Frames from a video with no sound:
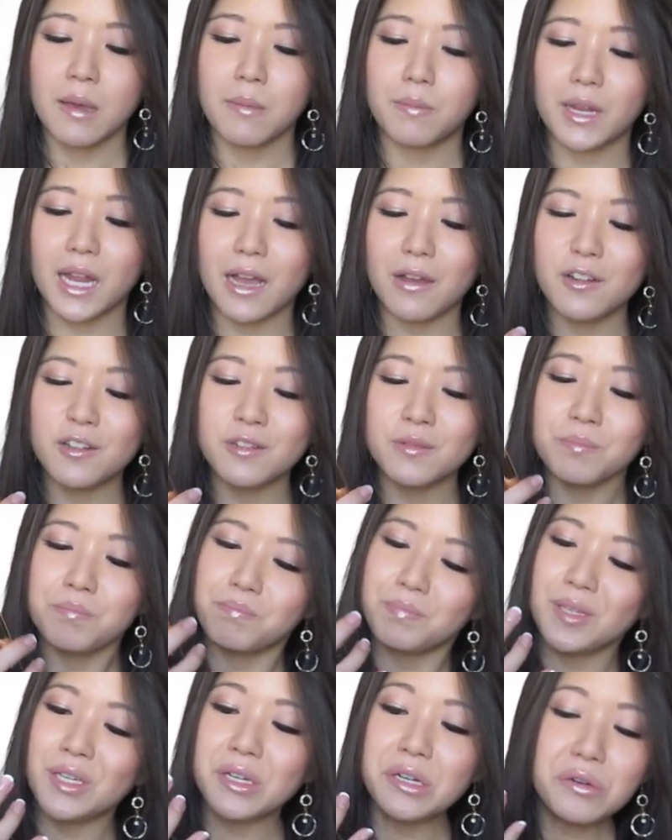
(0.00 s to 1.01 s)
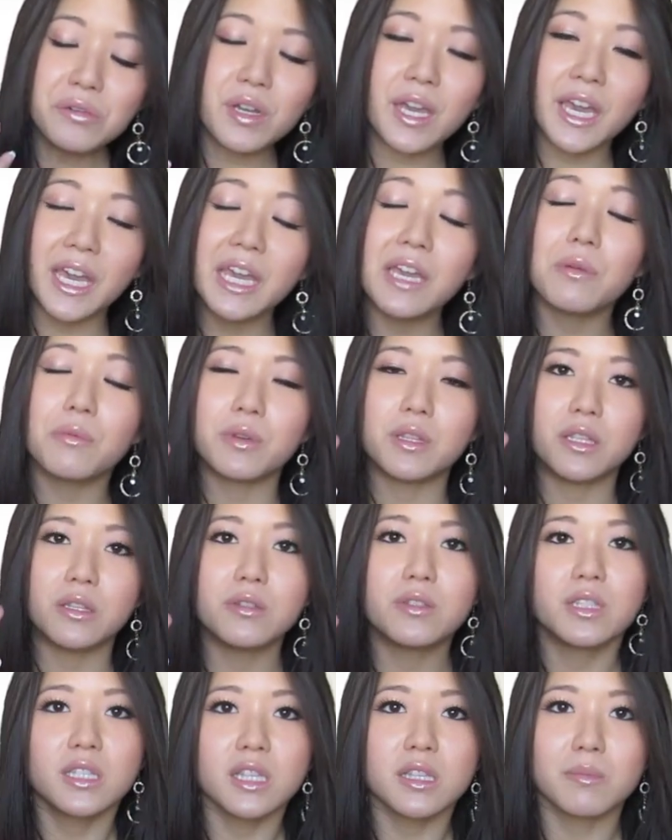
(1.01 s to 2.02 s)
But I would be okay with
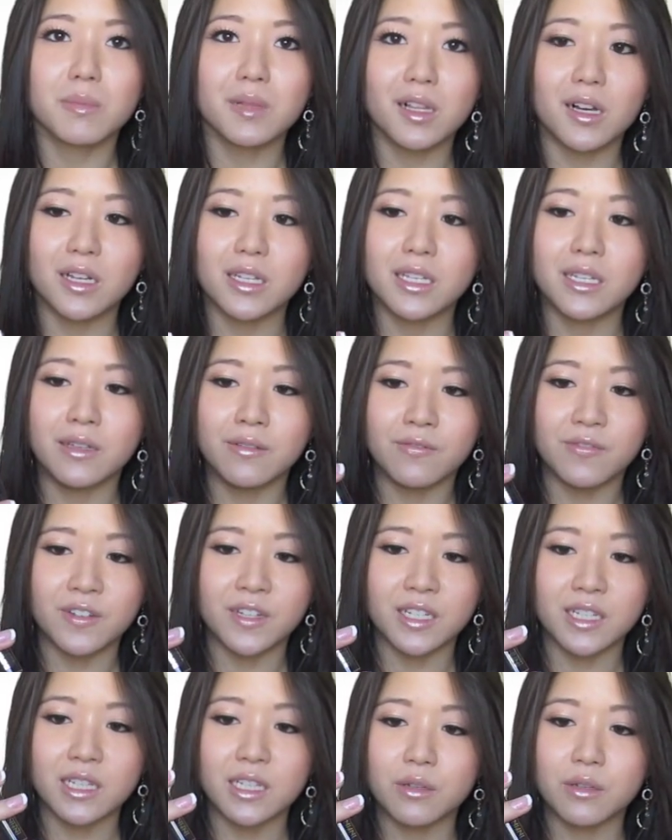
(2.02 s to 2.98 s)
using the Milani Infinite